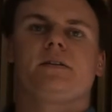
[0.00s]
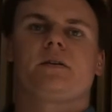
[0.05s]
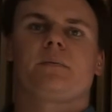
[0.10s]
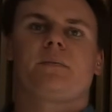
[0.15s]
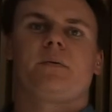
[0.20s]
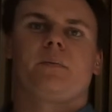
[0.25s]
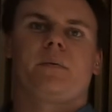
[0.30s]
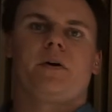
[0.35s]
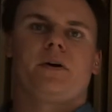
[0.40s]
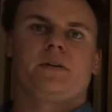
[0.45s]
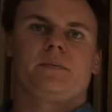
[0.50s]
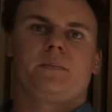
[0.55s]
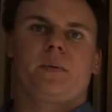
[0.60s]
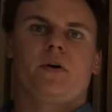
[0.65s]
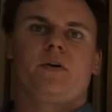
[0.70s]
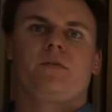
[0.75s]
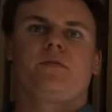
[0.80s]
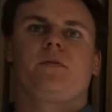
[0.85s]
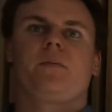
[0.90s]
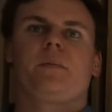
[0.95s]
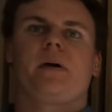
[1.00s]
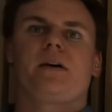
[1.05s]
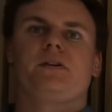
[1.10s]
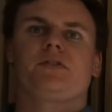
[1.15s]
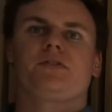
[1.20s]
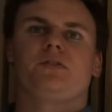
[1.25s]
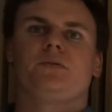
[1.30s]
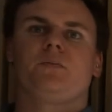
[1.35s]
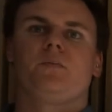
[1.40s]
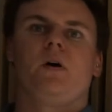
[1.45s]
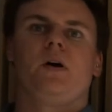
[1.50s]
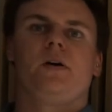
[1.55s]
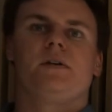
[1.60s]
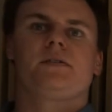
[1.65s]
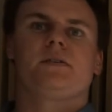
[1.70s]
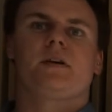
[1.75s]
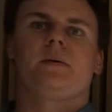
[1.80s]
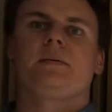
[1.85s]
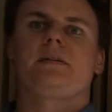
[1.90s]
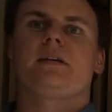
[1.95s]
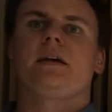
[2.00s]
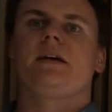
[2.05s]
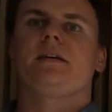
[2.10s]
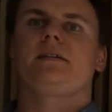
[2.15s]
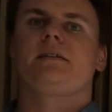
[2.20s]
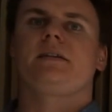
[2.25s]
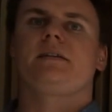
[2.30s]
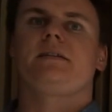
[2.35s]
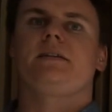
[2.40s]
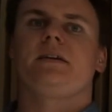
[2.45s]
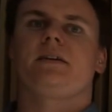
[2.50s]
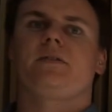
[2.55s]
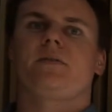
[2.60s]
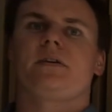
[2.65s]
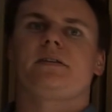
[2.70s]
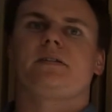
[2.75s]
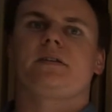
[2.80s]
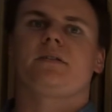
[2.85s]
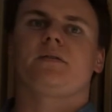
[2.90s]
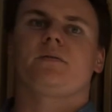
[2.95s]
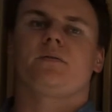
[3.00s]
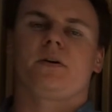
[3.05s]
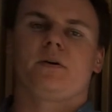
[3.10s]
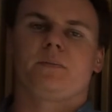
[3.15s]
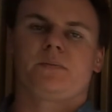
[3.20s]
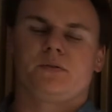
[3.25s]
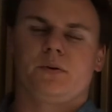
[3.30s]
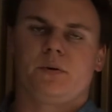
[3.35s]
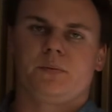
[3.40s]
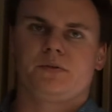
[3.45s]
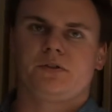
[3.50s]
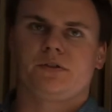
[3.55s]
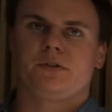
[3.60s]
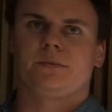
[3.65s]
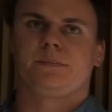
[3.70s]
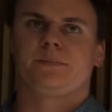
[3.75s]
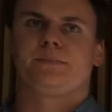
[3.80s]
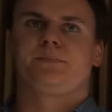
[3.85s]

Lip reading: to promote bone formation while simultaneously decreasing the reabsorption.